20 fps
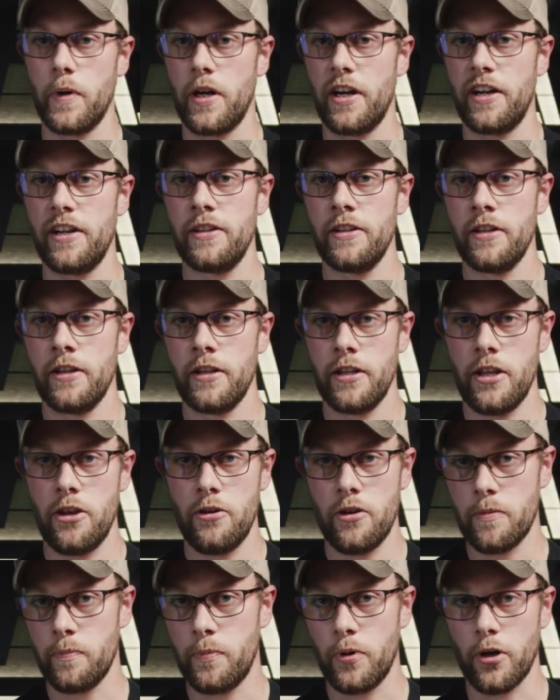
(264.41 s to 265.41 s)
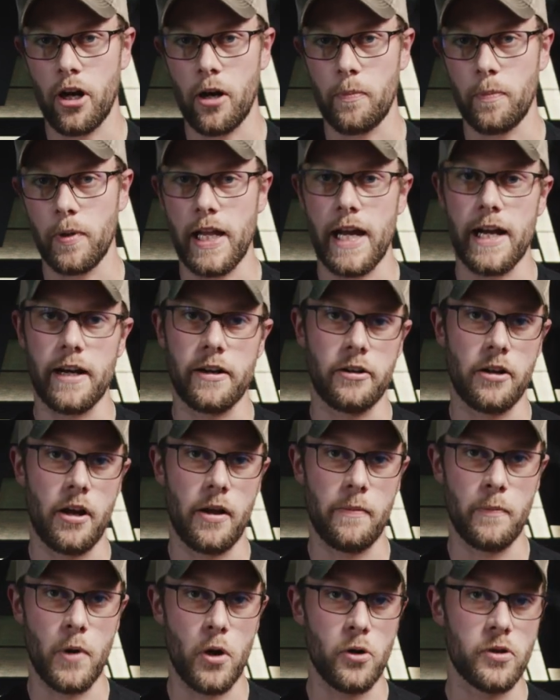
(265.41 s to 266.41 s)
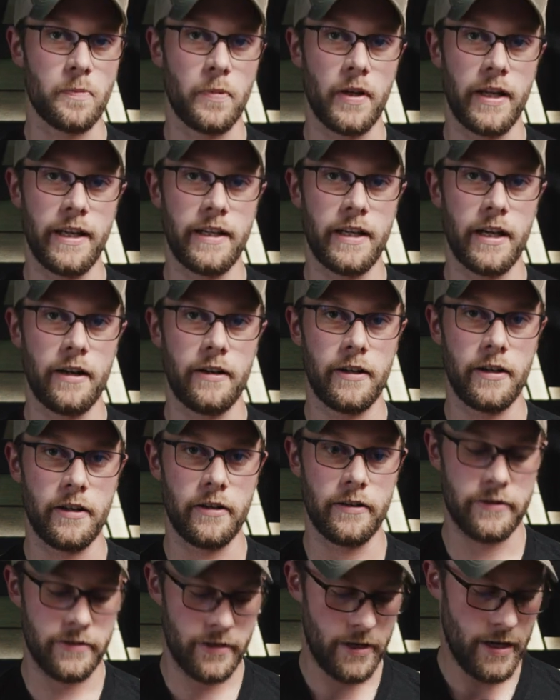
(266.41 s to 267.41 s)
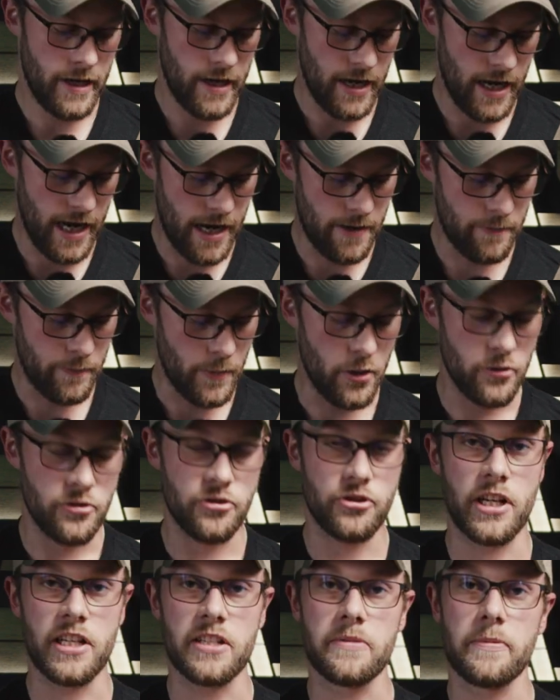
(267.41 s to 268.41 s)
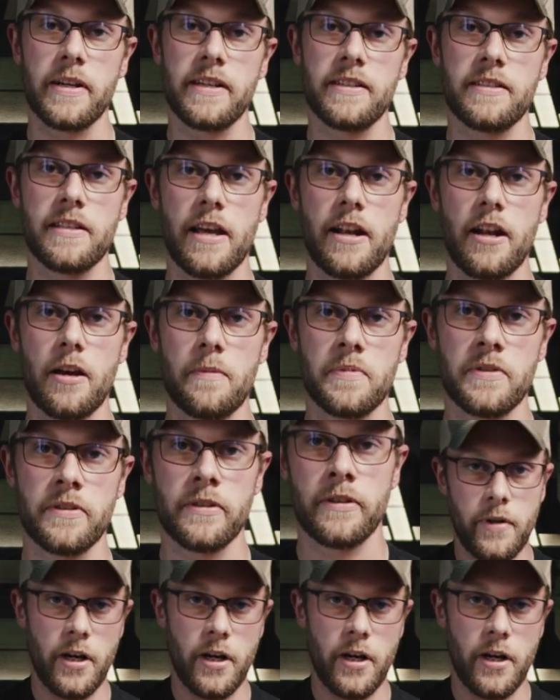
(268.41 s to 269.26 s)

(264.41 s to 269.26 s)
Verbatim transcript: but you can put our placard on most plate carriers in most chest rig setups.